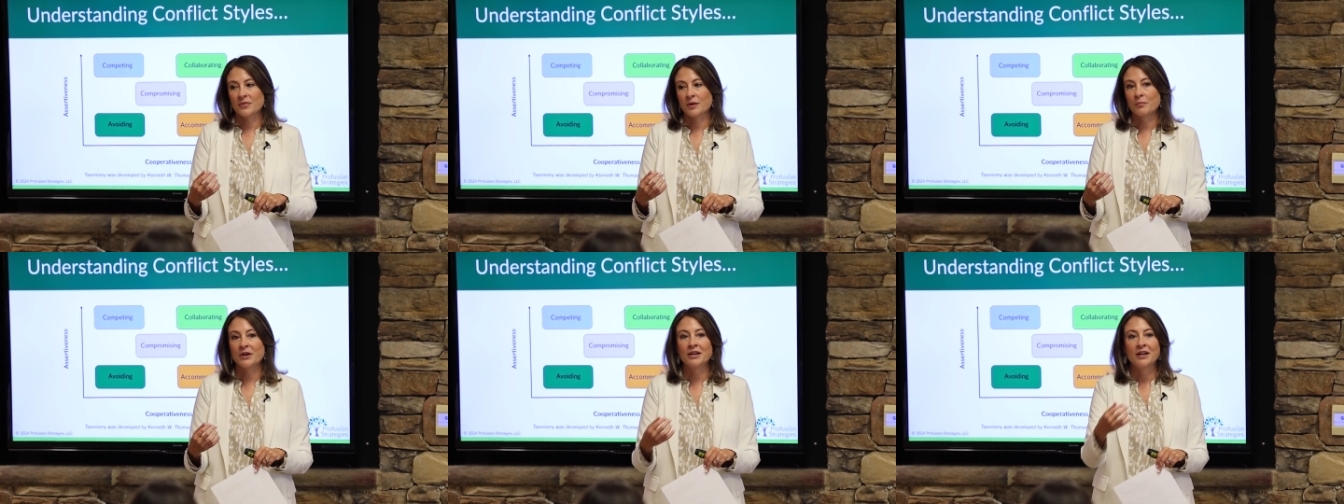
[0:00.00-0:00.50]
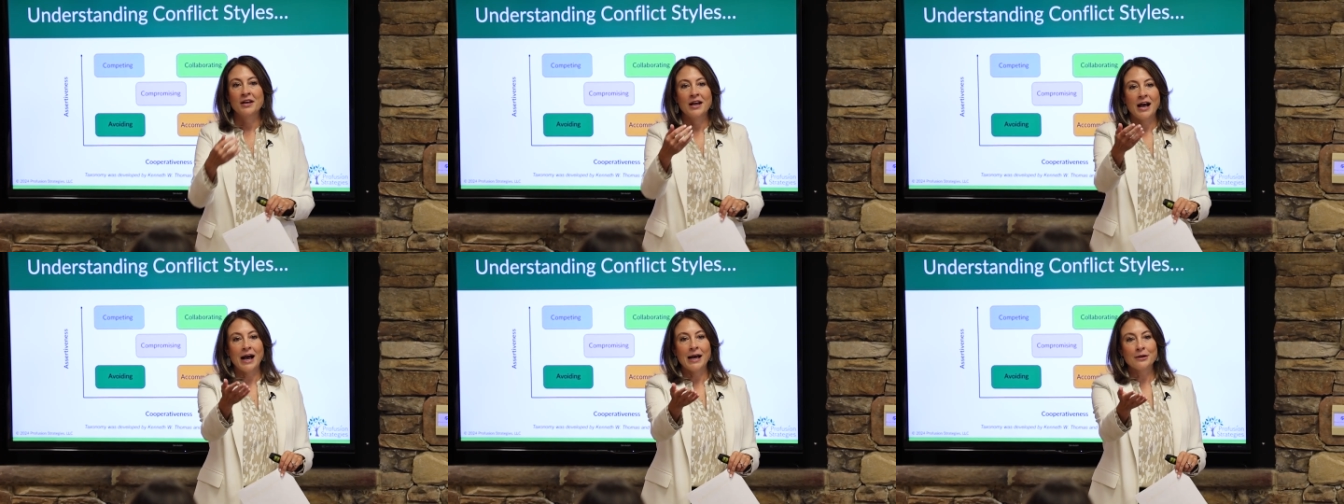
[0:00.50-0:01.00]
But
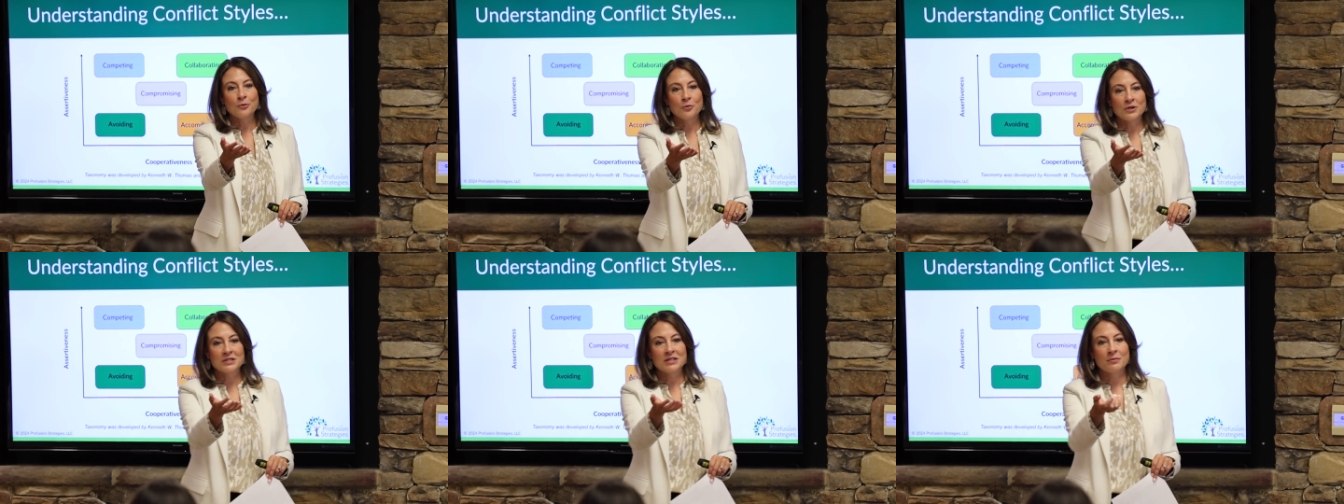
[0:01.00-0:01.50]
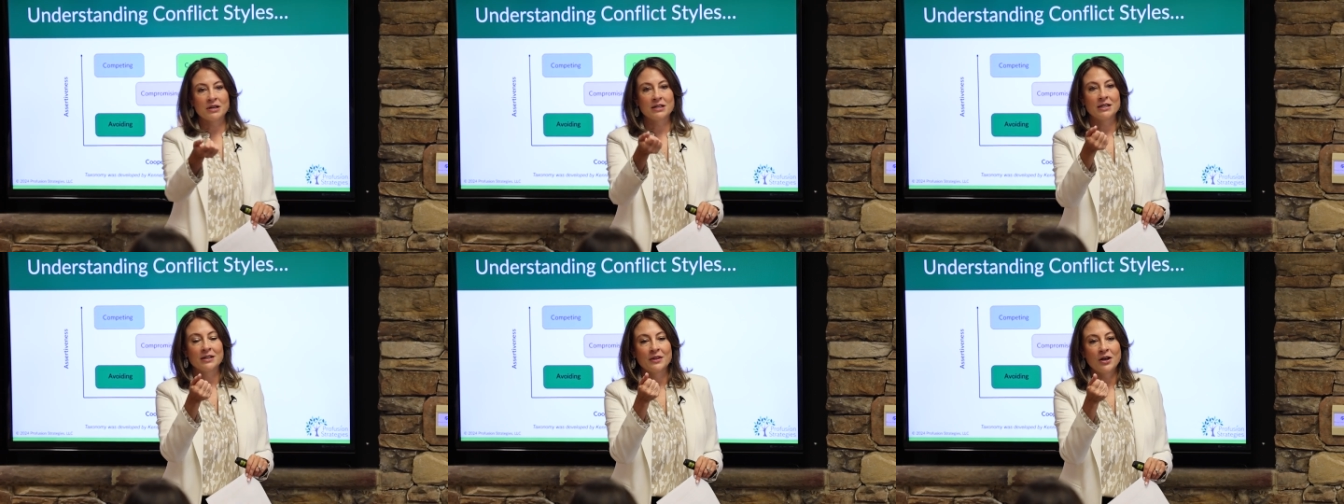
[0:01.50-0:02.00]
I don't want
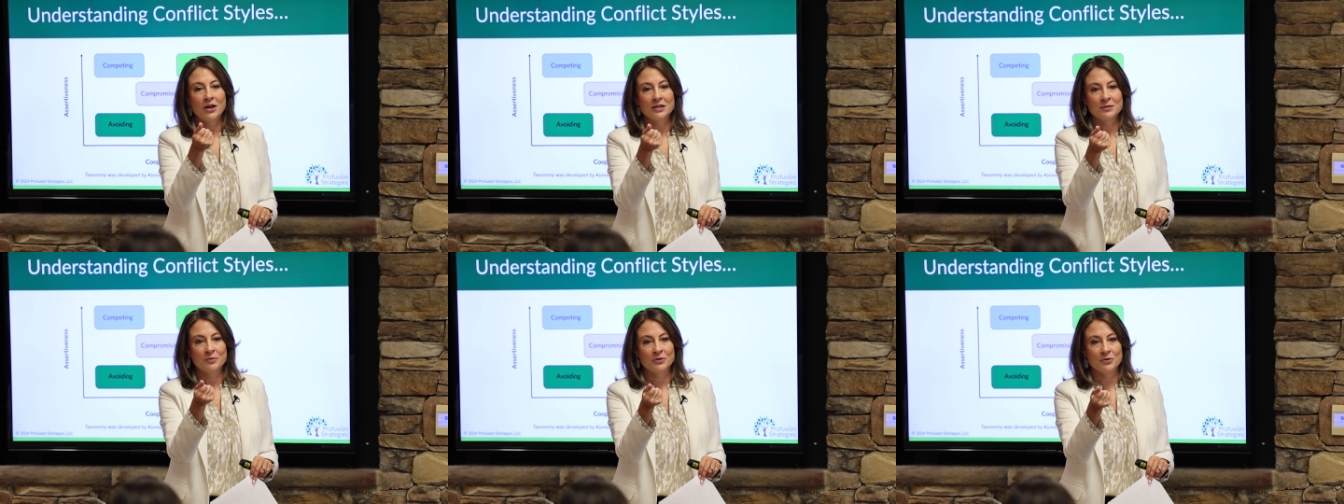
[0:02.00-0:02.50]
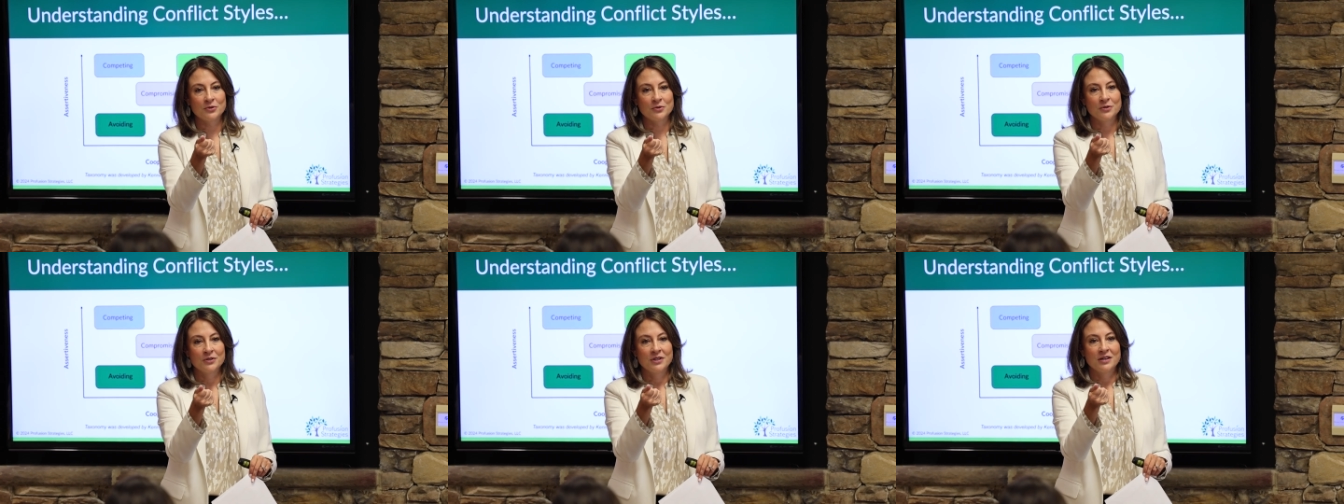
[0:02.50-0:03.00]
somebody in the
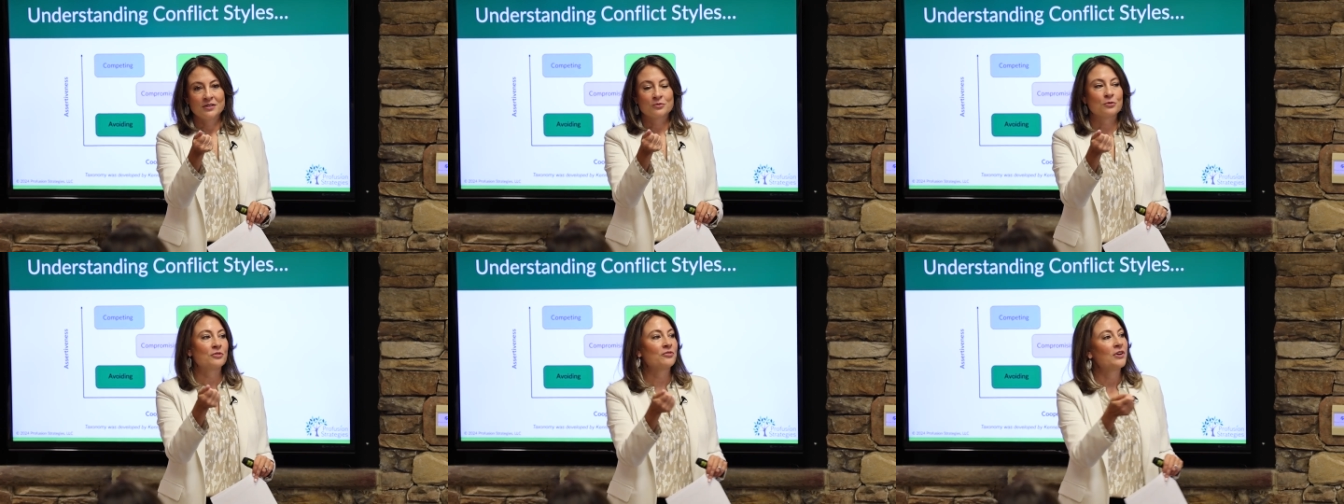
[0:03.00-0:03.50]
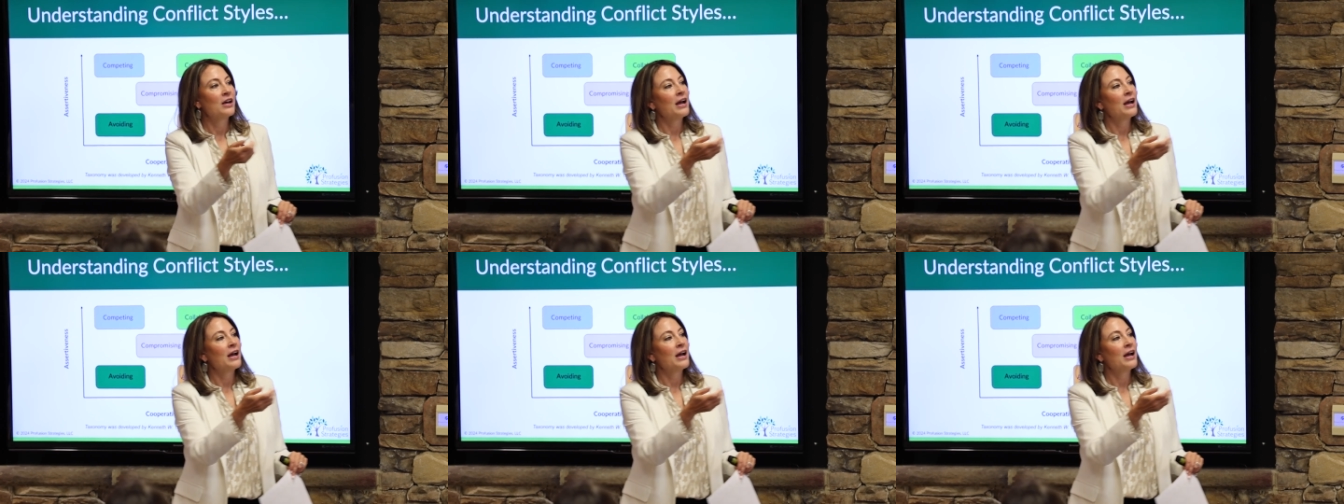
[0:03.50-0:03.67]
hospital sort of,